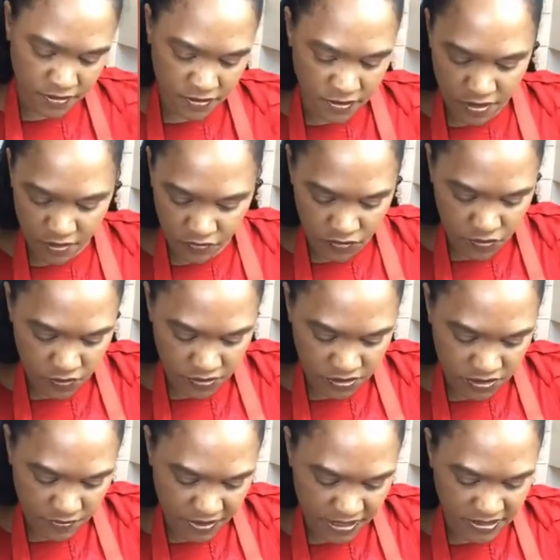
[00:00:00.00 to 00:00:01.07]
If you want to
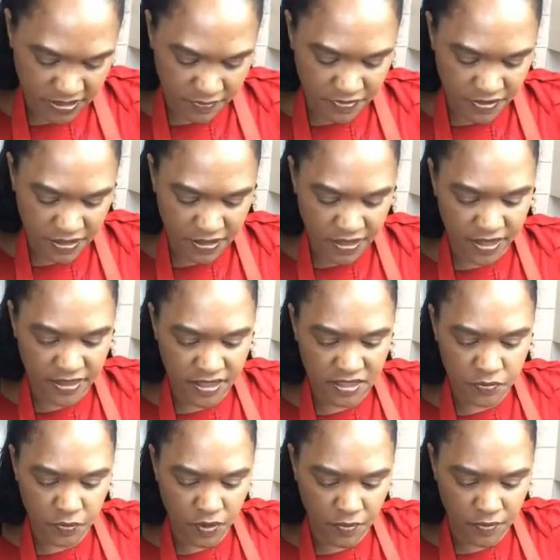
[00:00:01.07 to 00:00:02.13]
make something like this,
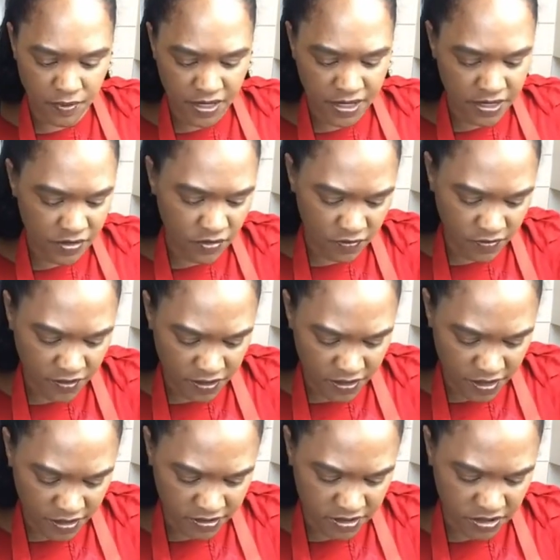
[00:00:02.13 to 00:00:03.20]
probably not the
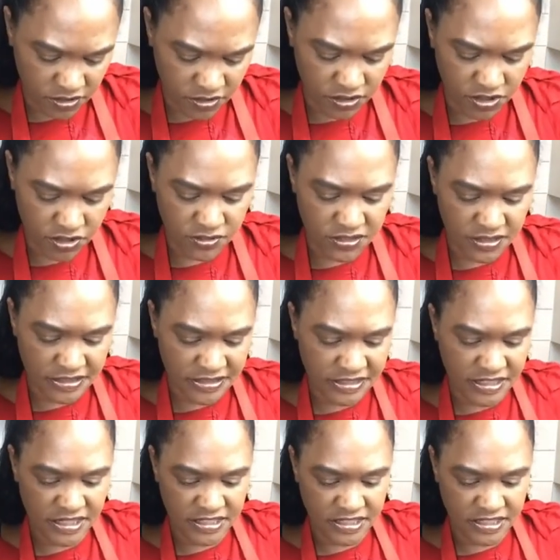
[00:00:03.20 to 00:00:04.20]
nuts, you can use the seeds